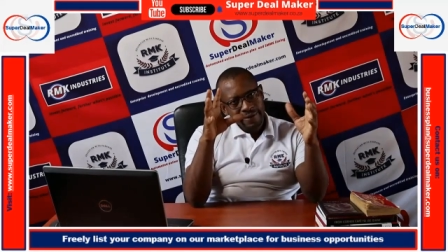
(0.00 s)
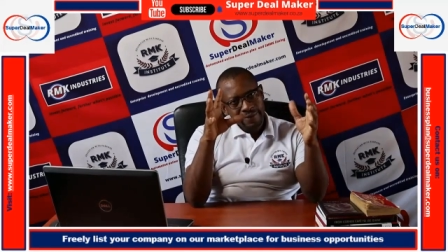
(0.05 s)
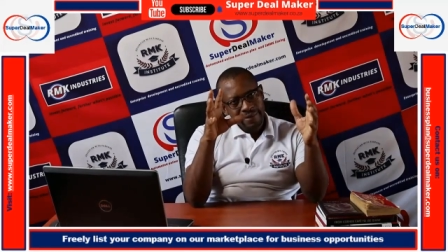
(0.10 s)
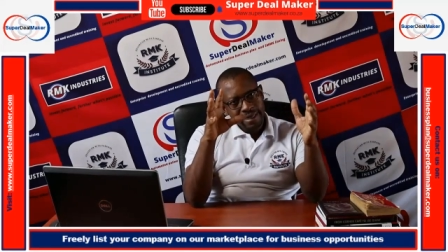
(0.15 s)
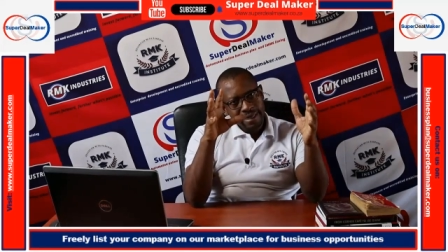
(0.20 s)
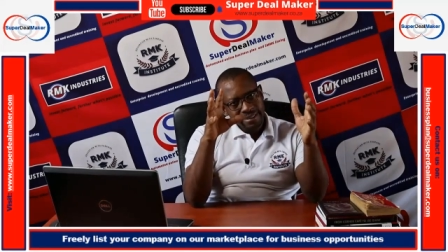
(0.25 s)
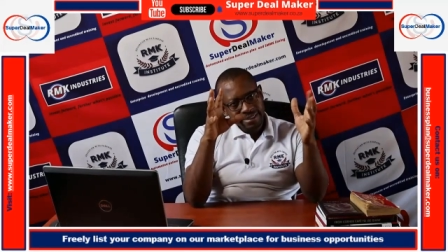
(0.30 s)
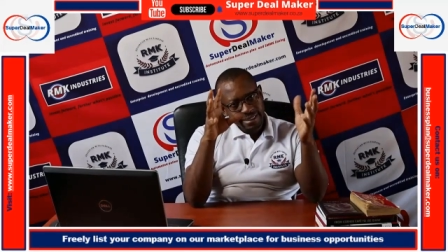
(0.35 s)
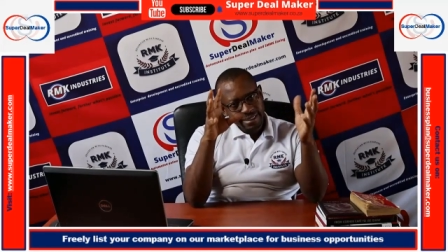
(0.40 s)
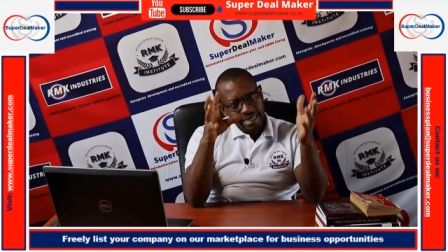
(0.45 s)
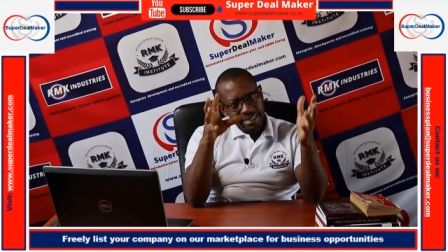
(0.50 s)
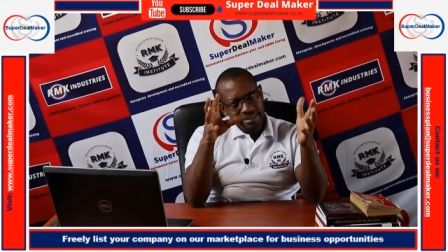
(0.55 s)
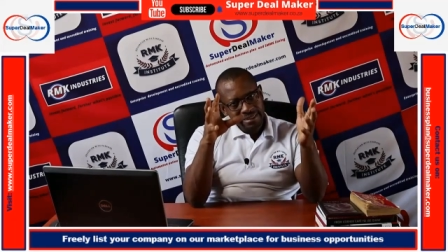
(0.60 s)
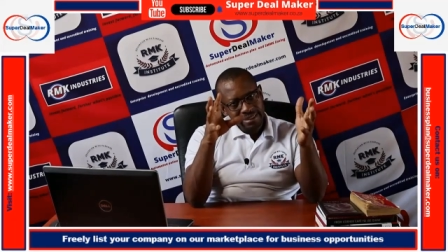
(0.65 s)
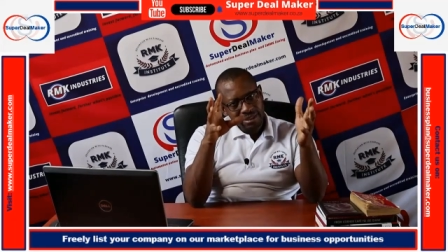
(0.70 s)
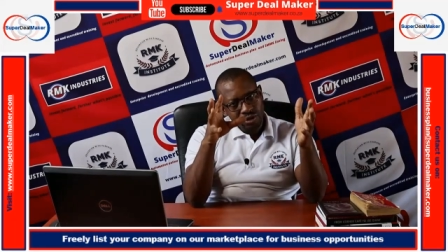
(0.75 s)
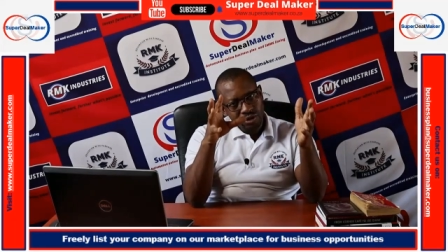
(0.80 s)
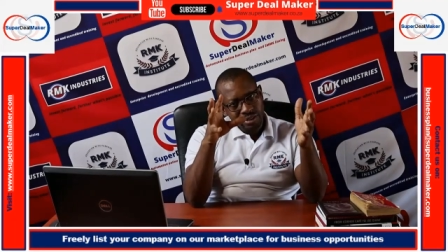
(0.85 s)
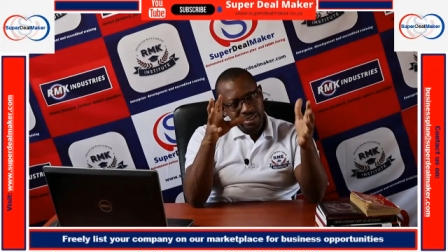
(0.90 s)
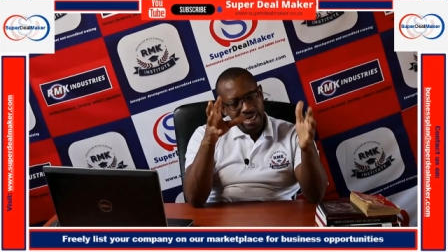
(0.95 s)
the
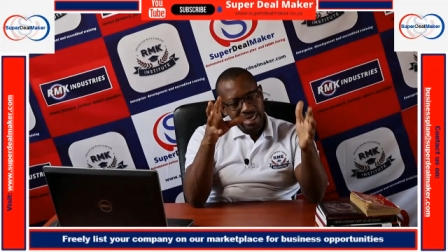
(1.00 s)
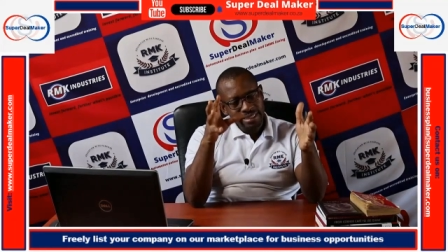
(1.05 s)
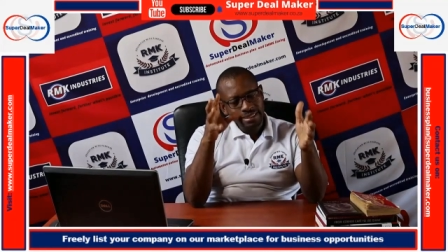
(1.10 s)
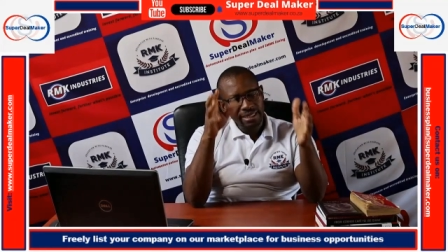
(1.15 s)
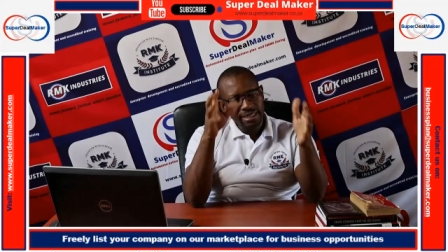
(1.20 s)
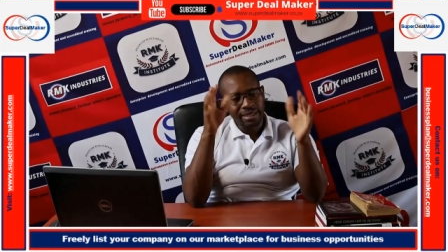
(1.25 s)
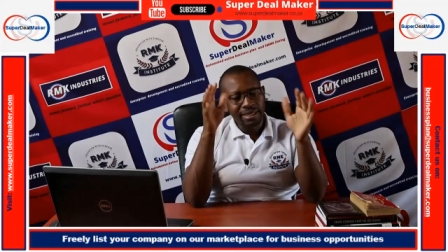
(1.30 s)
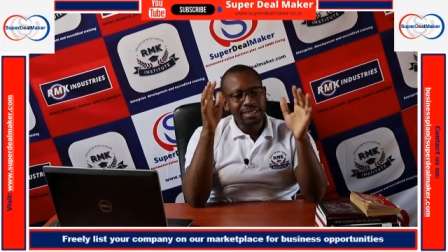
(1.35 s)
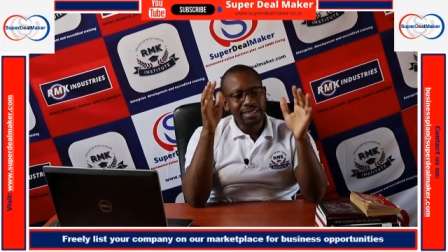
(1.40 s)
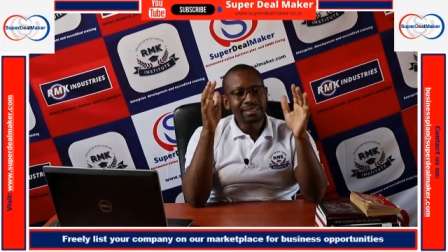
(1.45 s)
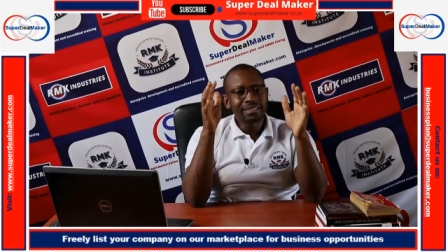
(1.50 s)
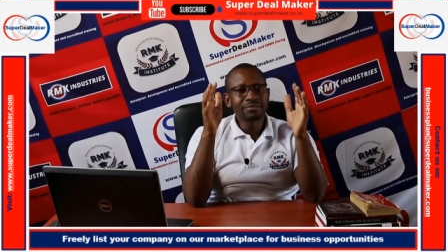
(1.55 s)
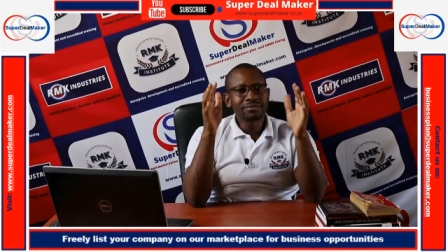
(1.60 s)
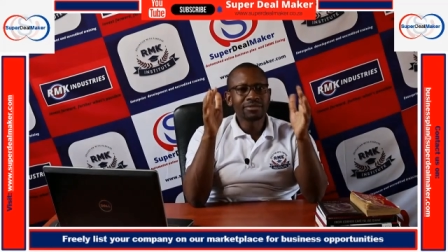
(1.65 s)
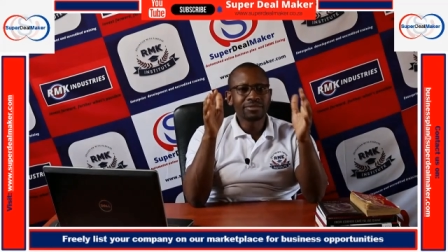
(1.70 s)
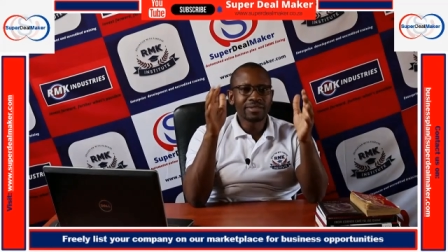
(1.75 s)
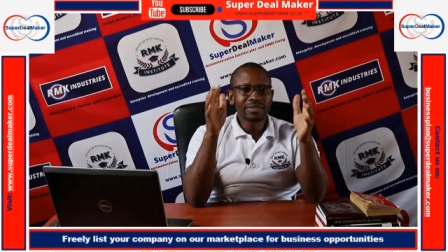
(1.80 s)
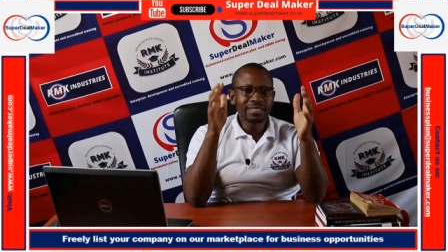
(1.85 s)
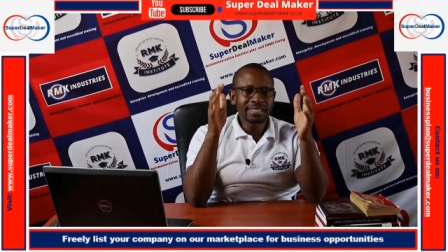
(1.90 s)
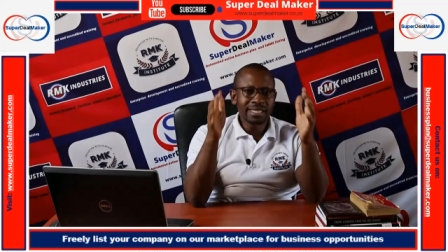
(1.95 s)
sect, your sector uh, in terms
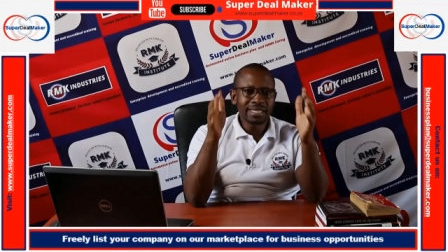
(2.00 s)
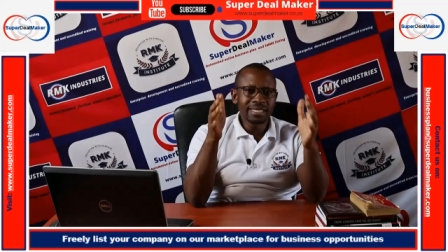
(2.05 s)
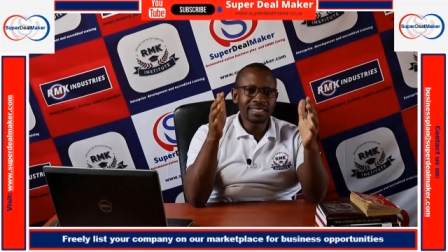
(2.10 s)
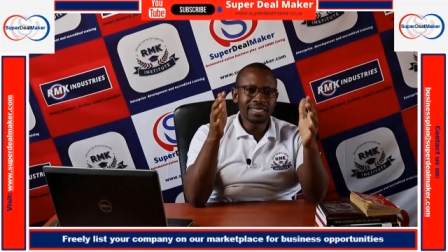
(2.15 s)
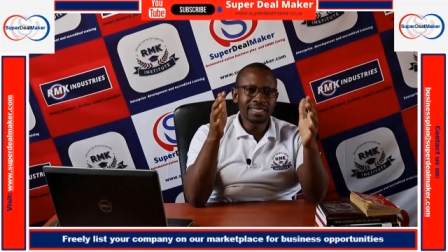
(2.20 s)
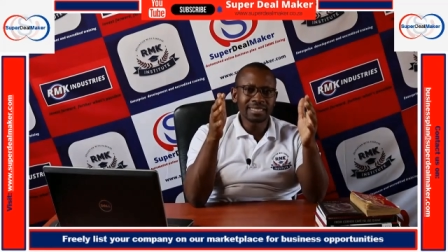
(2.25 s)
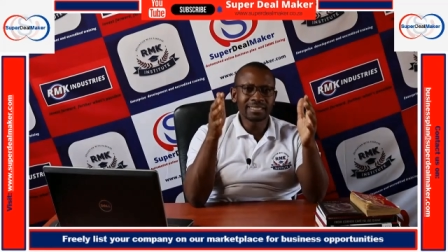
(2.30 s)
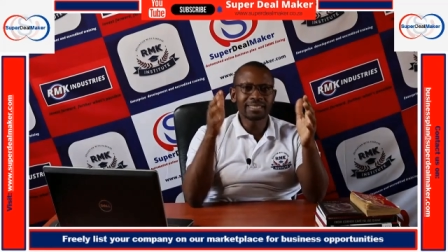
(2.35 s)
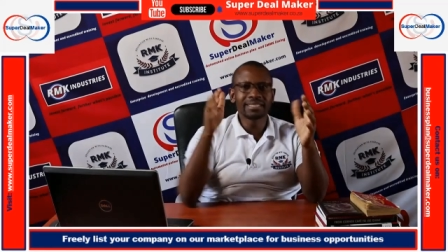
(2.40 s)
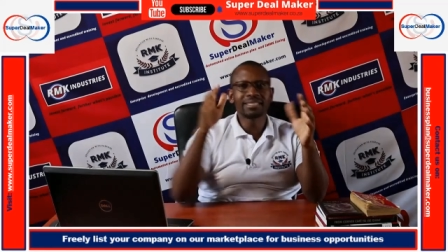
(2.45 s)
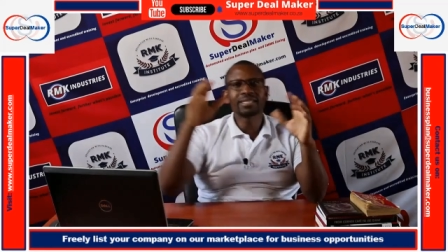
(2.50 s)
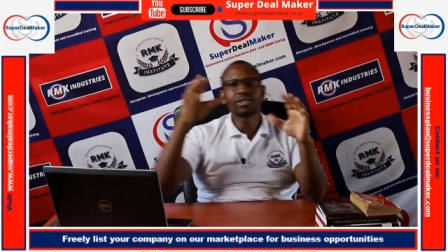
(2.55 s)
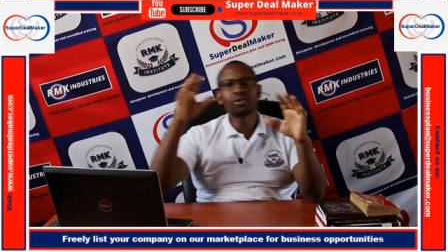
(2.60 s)
of the skills that is